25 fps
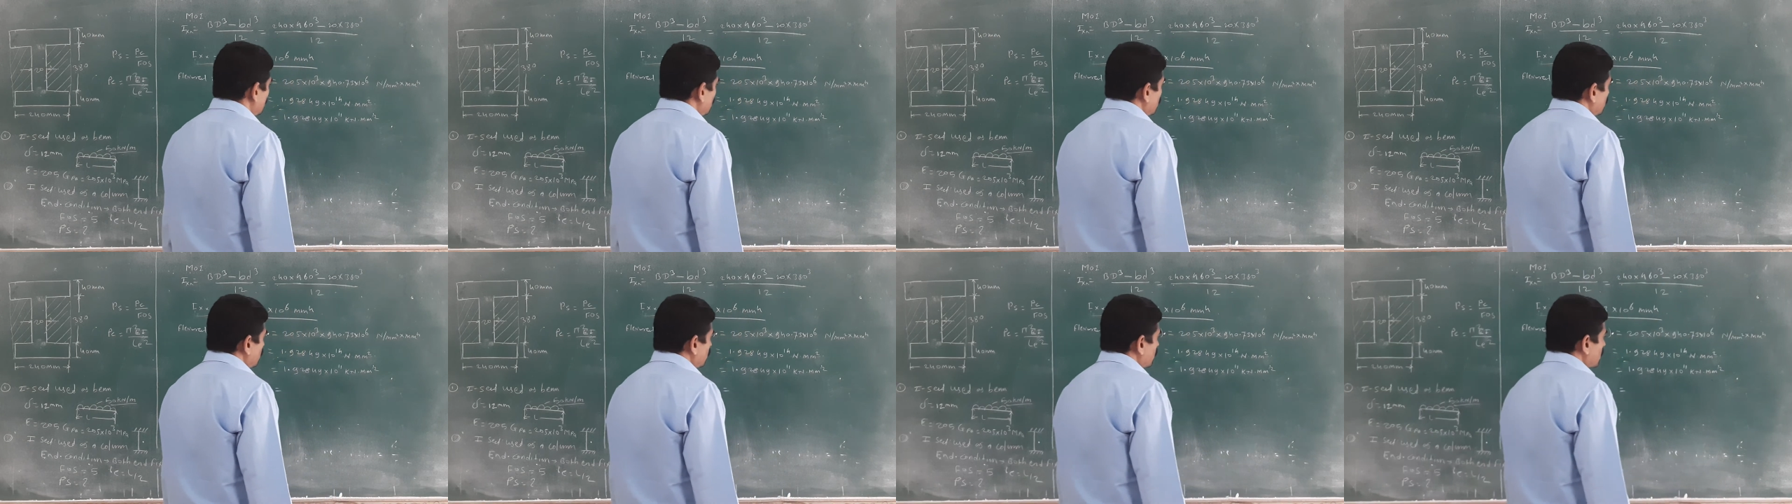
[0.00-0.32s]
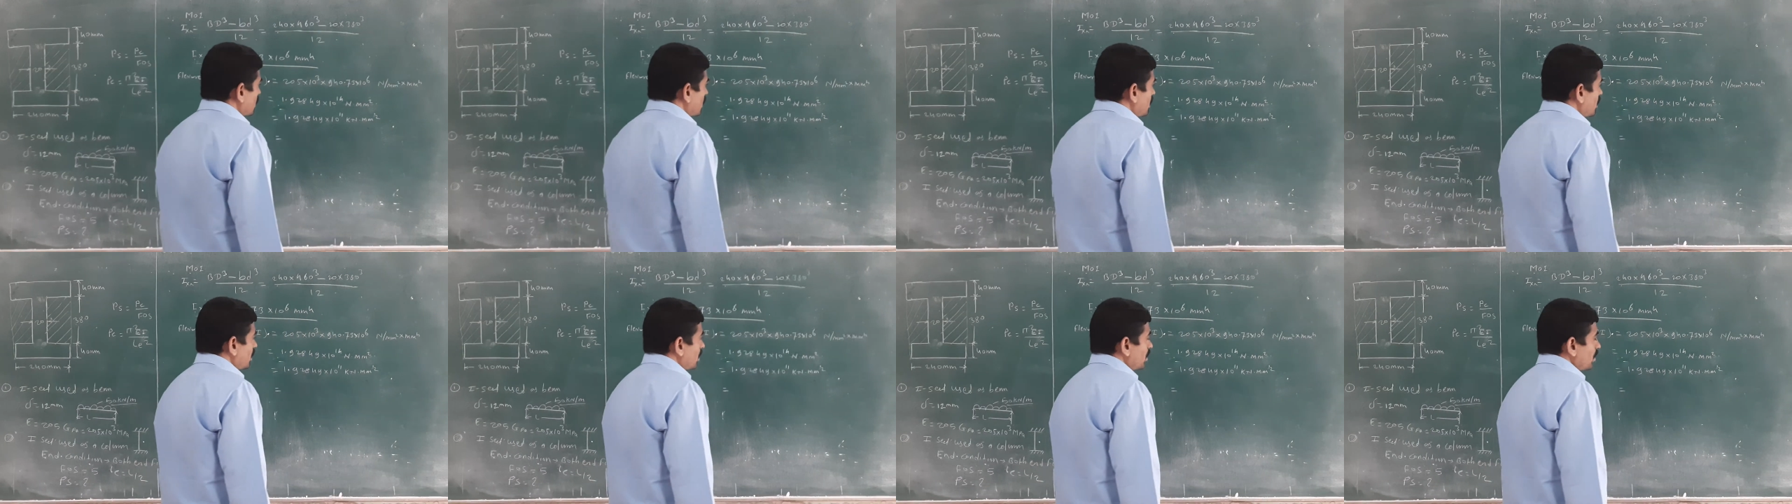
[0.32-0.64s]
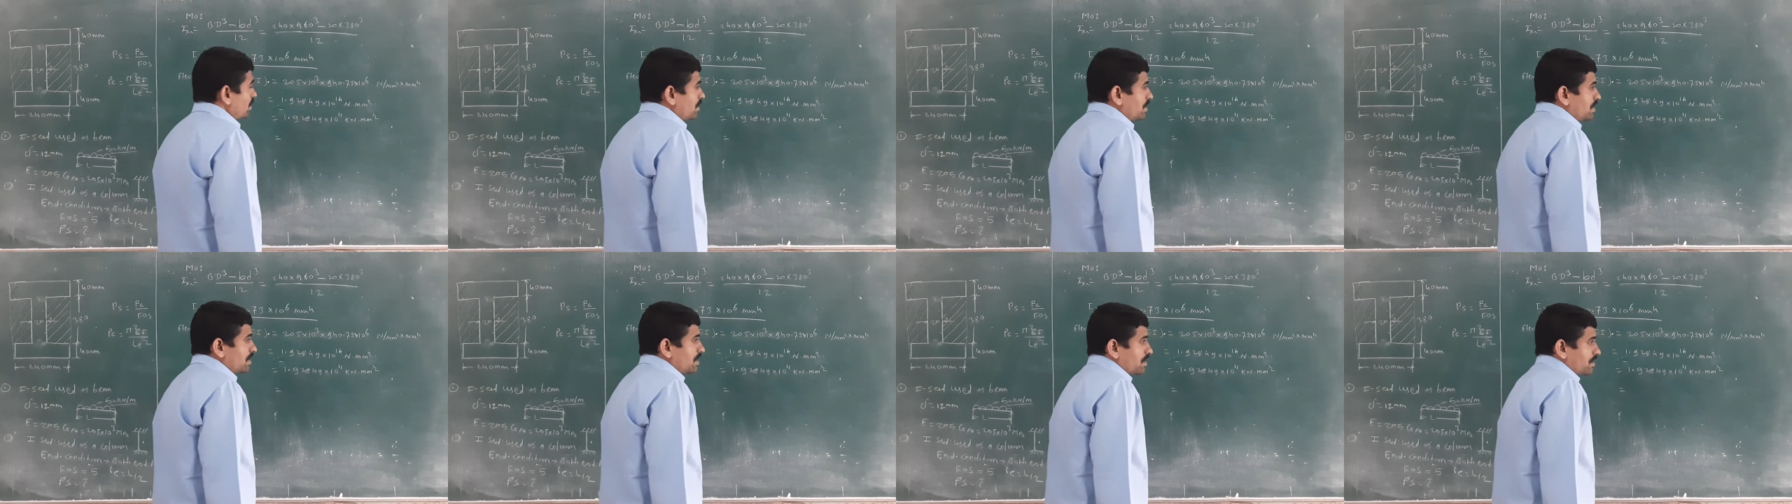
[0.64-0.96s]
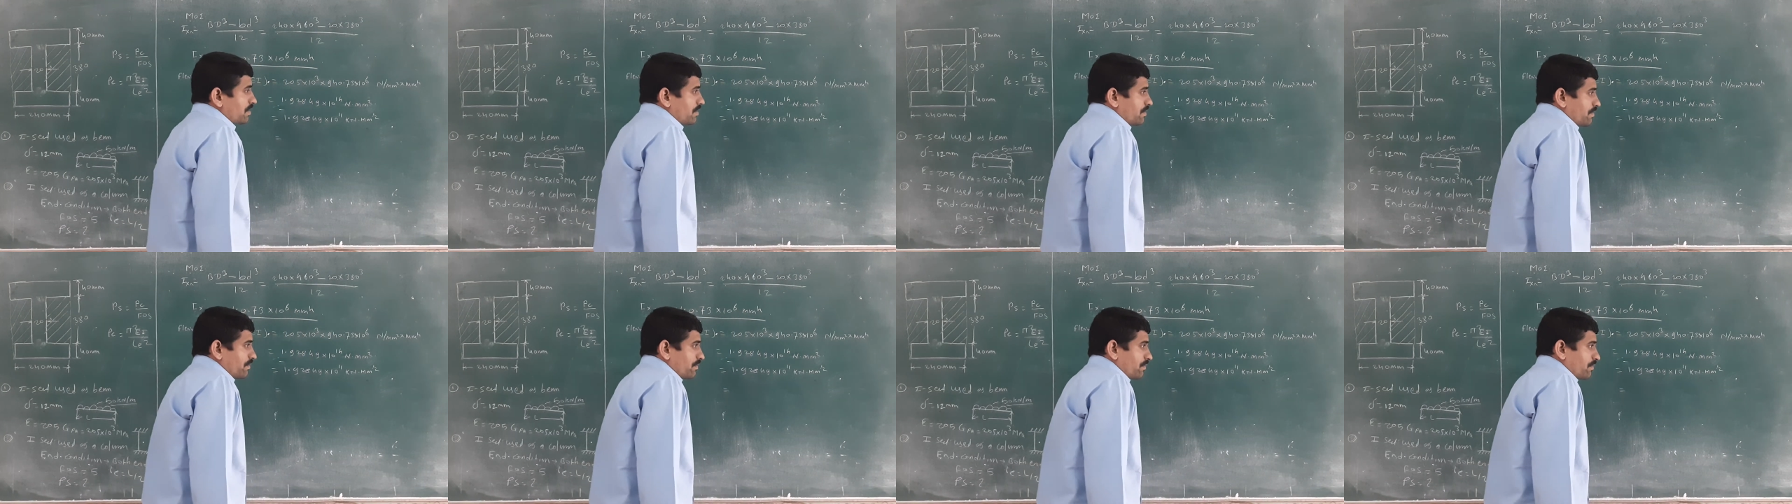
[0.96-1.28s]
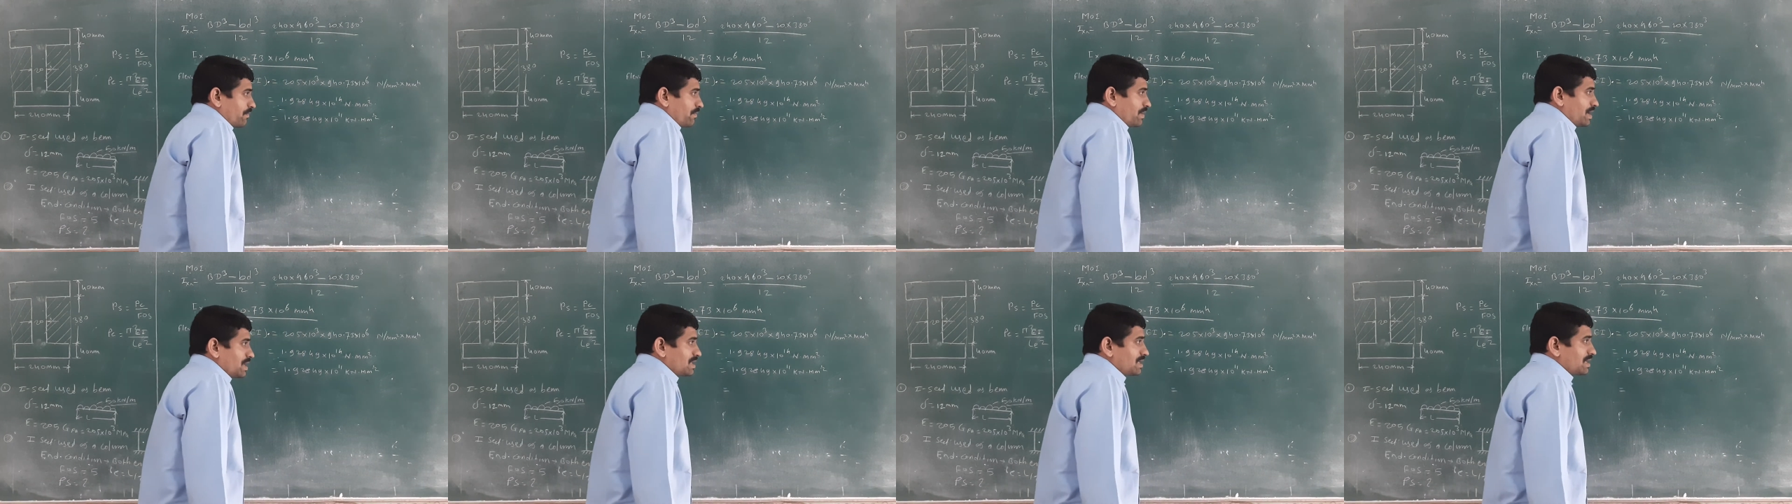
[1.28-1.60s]
Okay,
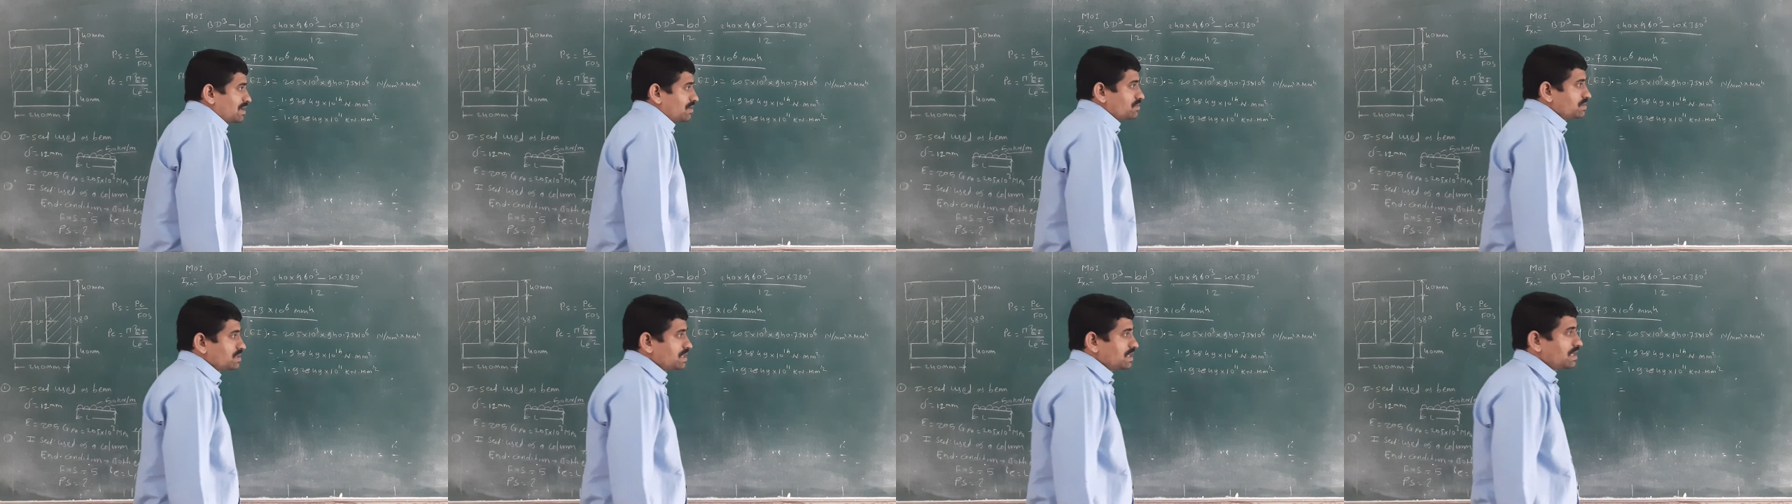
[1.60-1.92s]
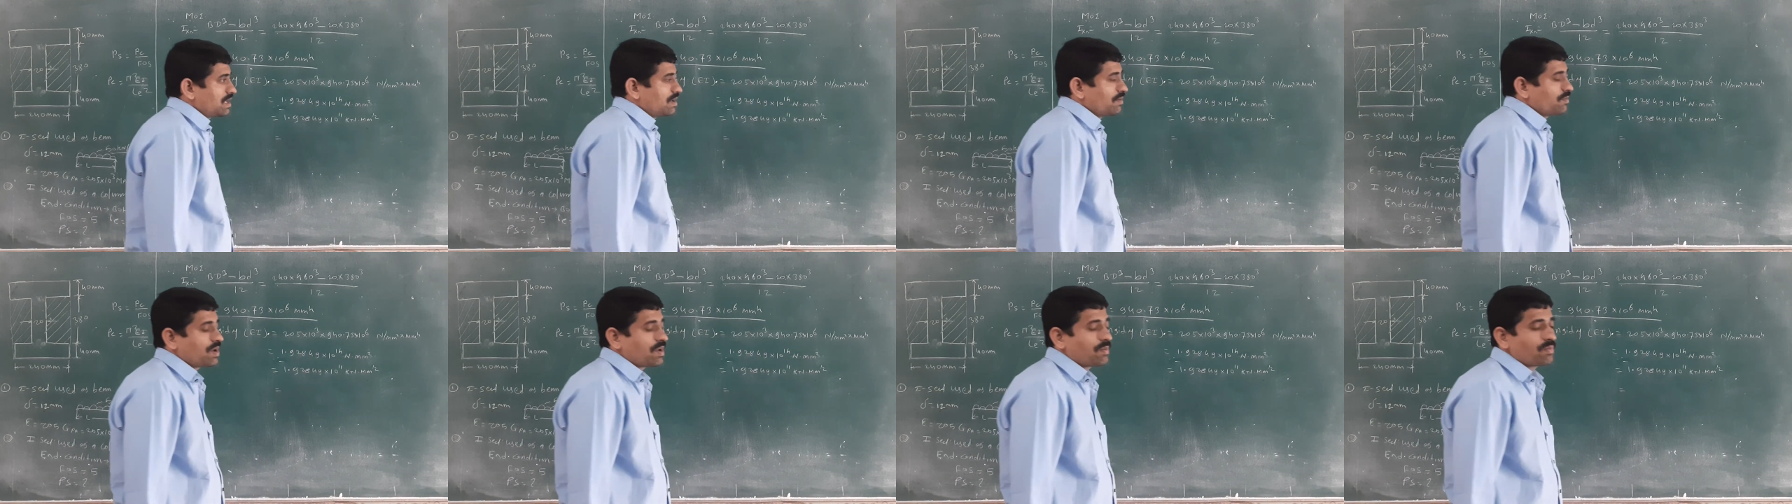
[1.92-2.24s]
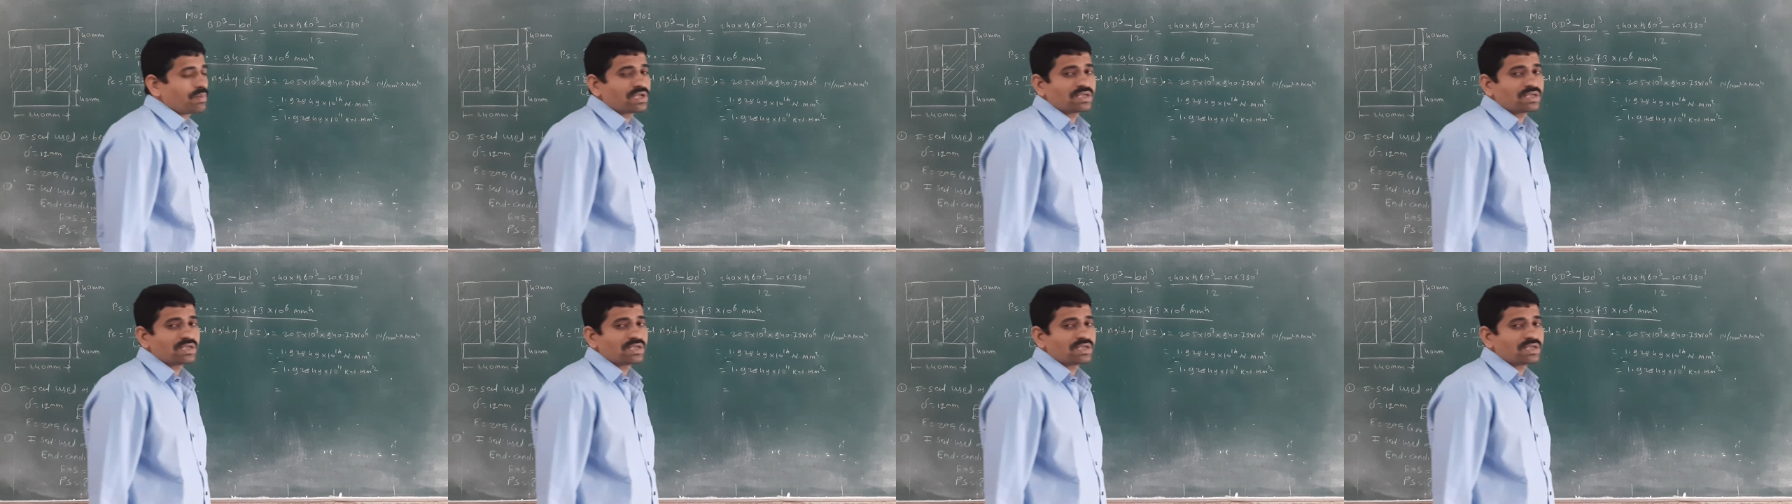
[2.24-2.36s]
1000 mm